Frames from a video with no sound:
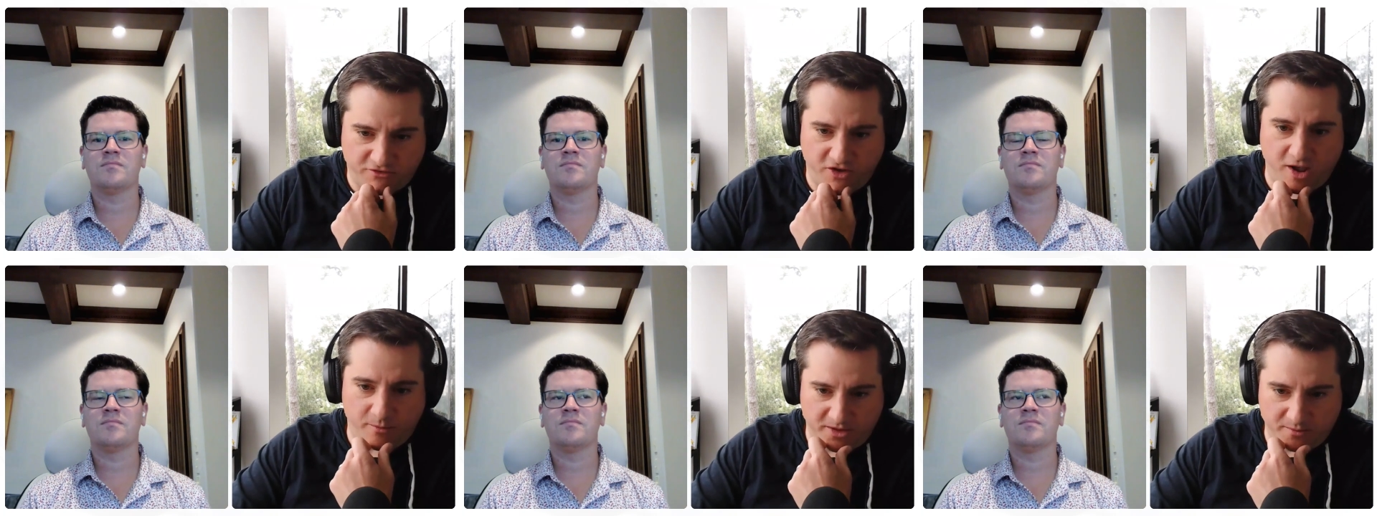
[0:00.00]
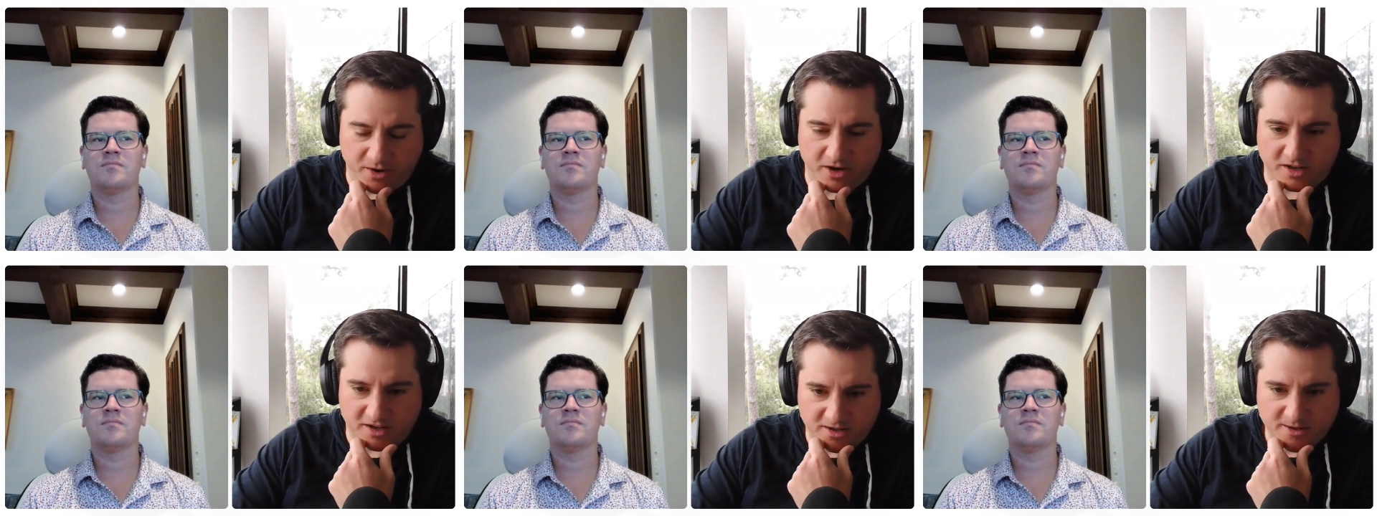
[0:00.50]
Speaker 1: family
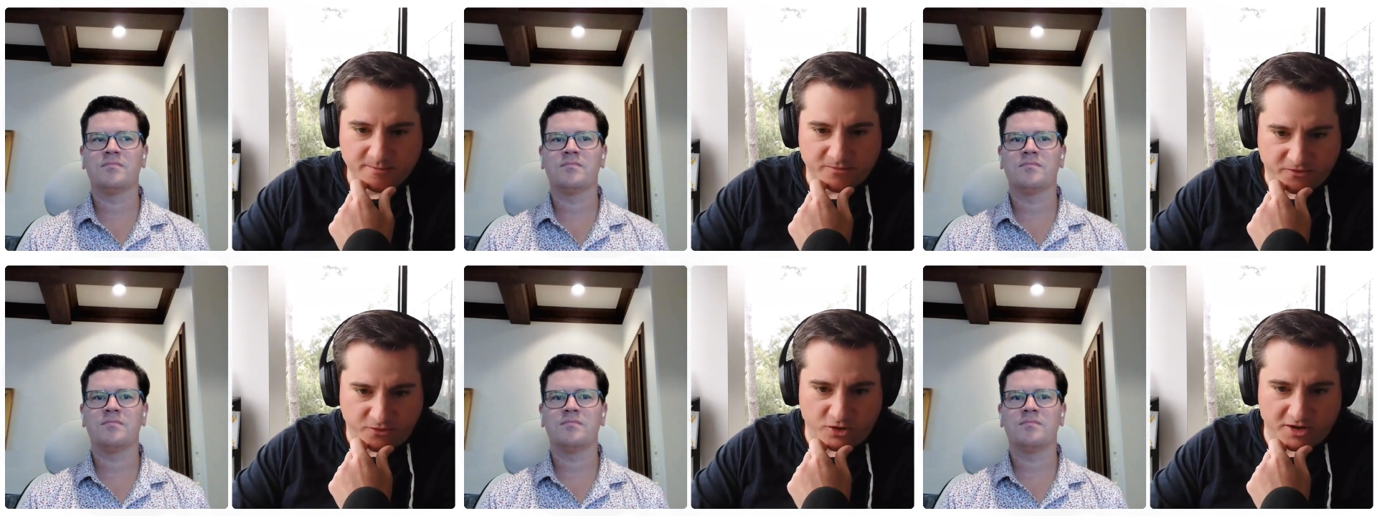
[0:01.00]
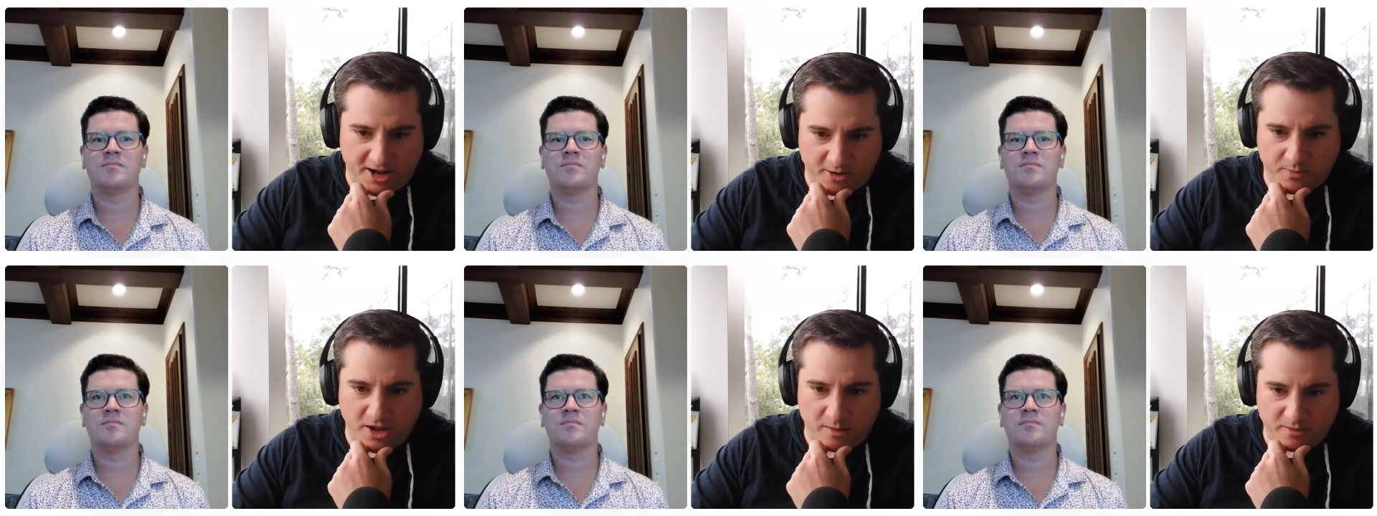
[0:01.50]
money for a
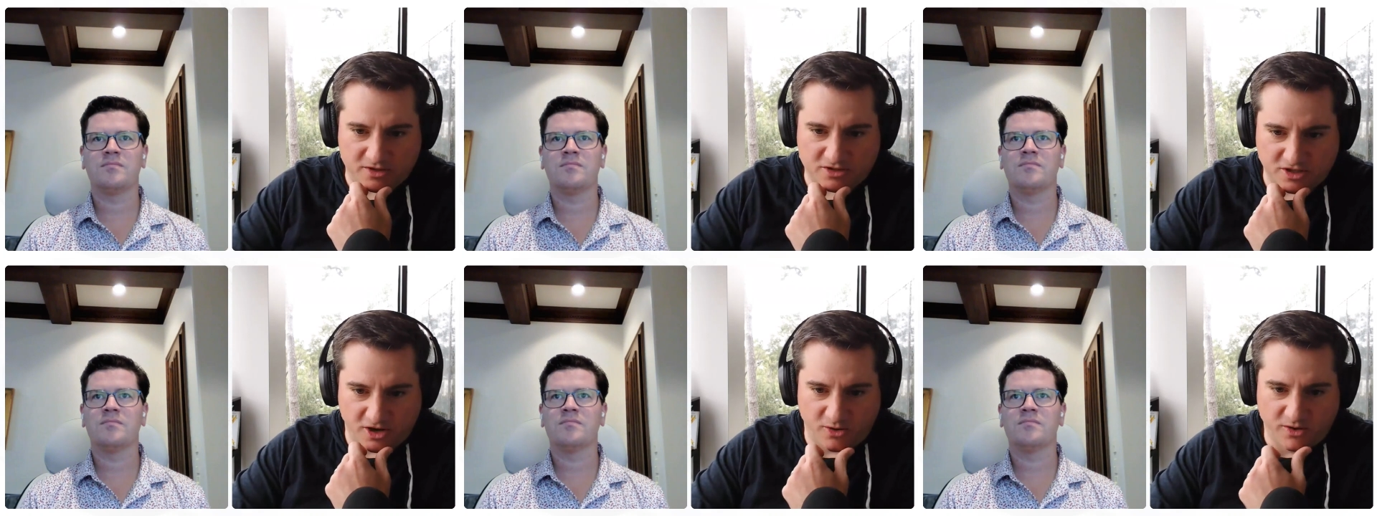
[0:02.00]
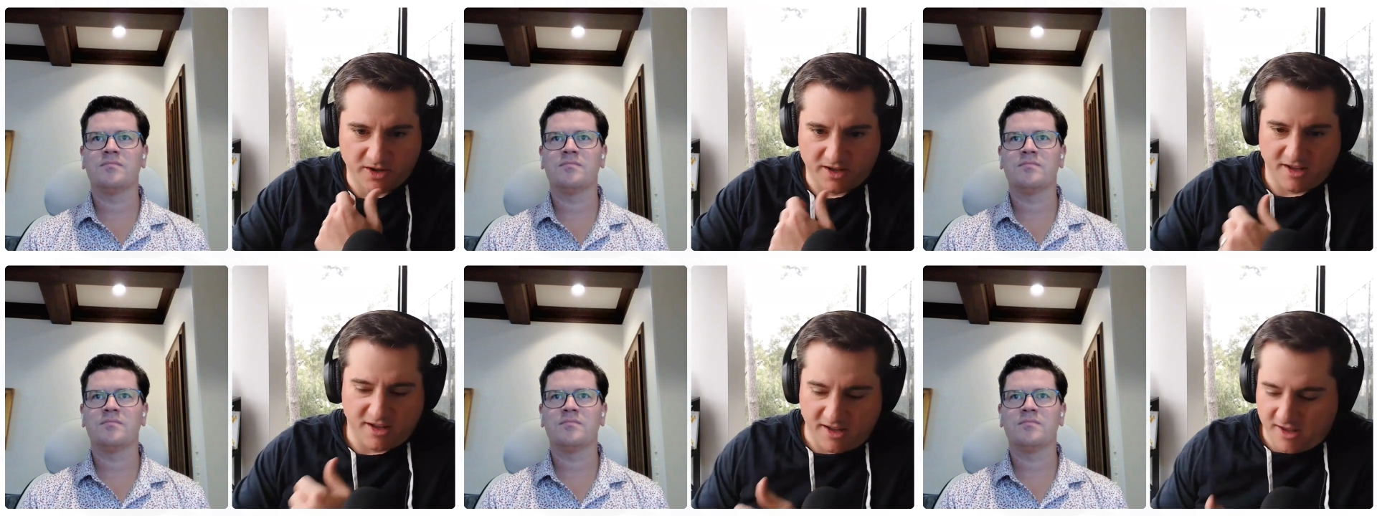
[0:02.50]
down payment. So,
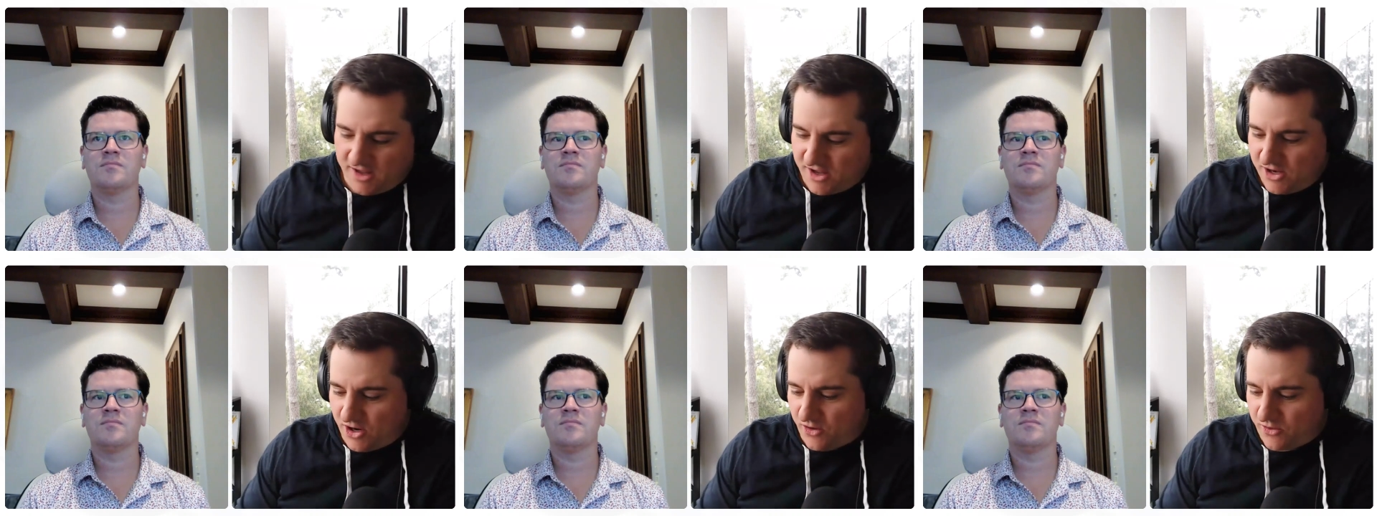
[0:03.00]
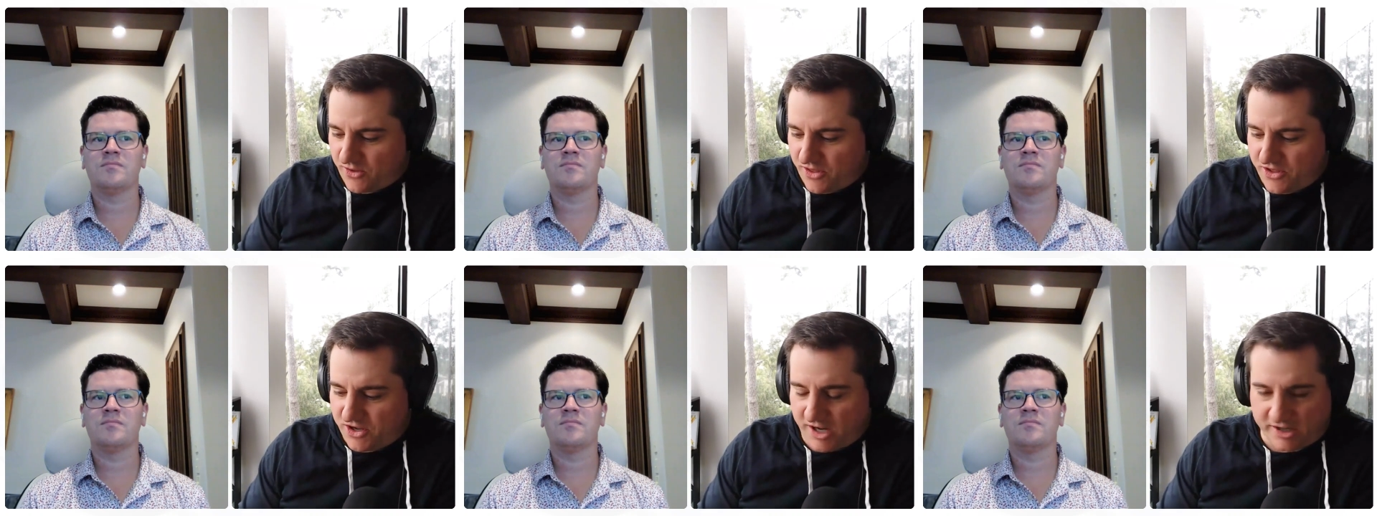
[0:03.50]
you know
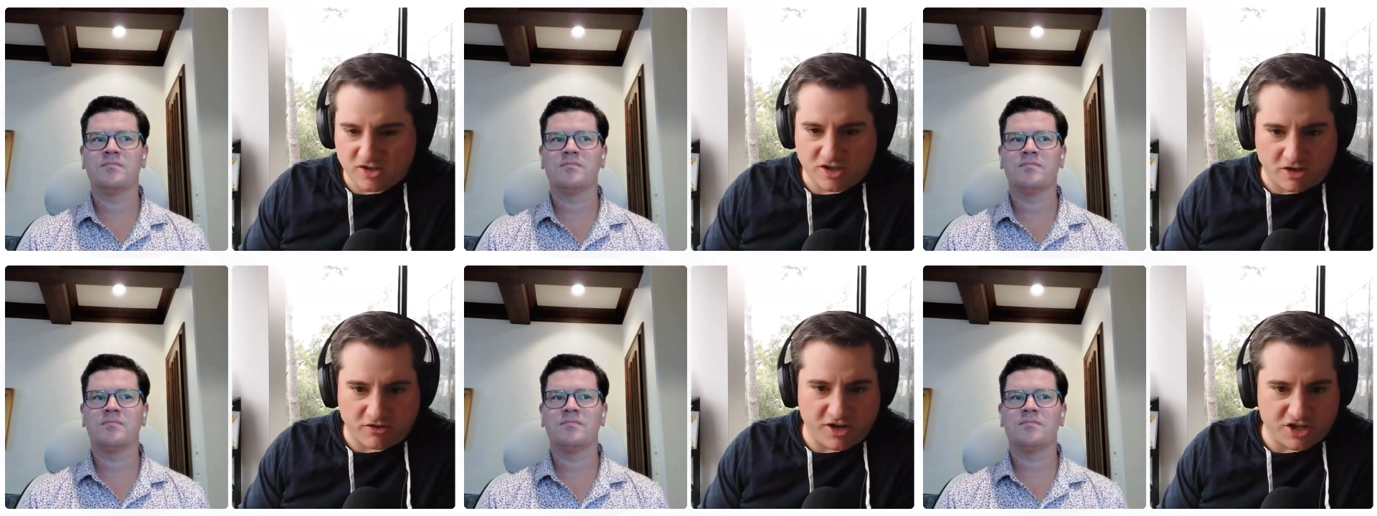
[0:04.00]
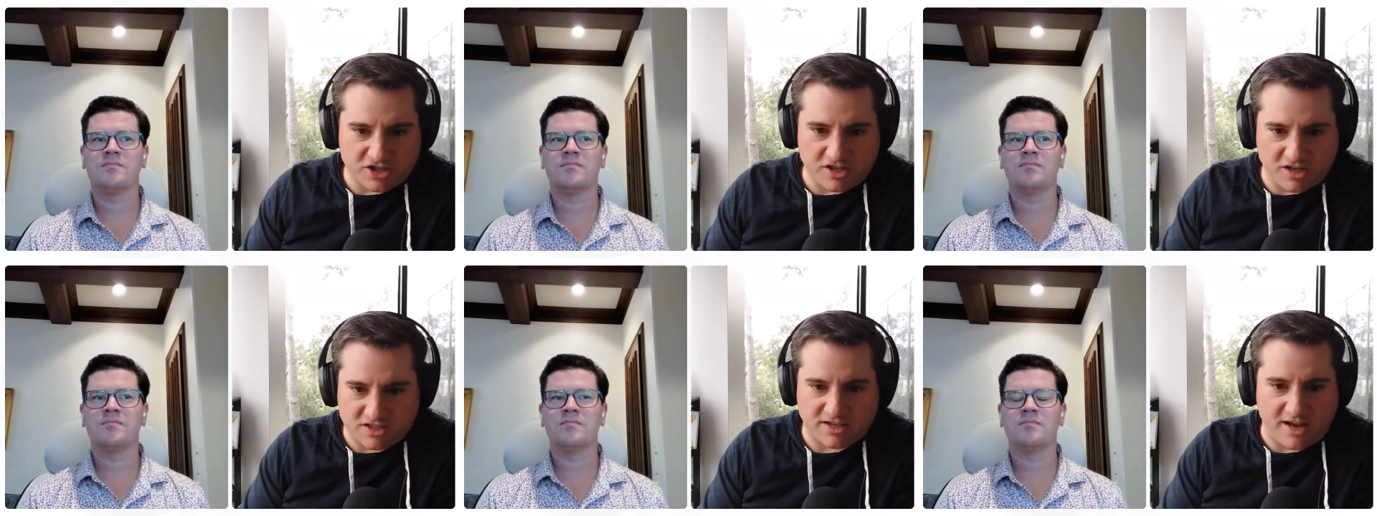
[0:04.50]
the younger generation doesn't